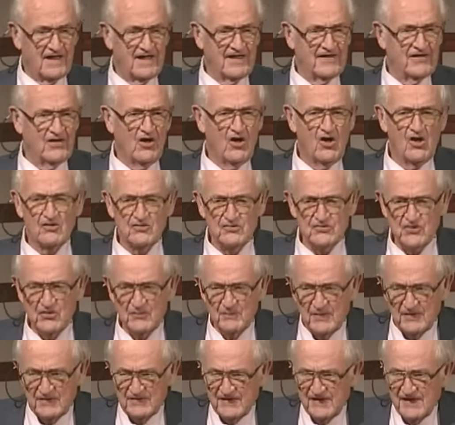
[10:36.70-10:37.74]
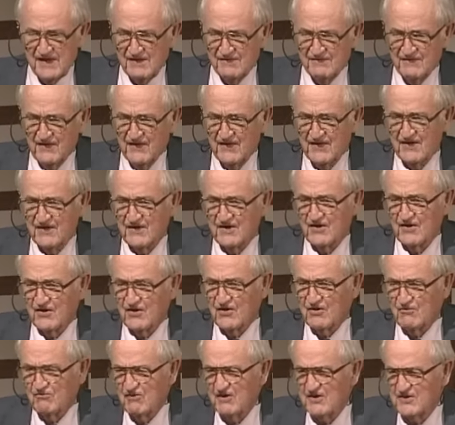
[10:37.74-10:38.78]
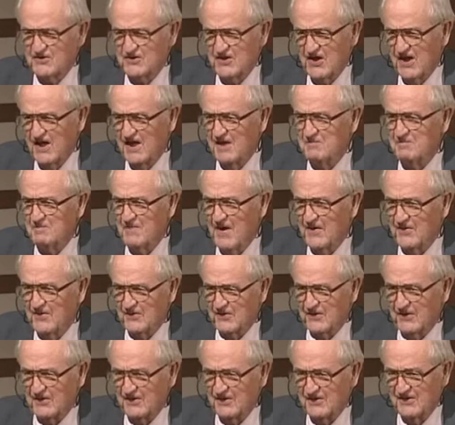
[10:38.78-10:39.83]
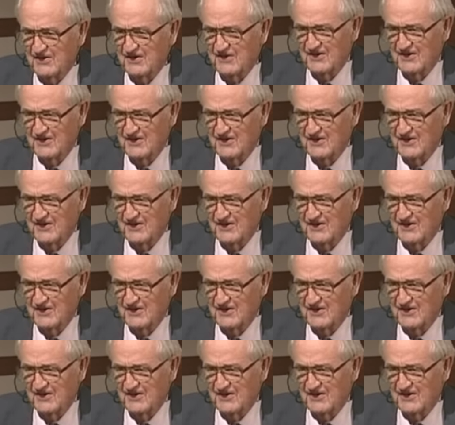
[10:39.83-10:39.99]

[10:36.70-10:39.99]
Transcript: I also believe there is a mother.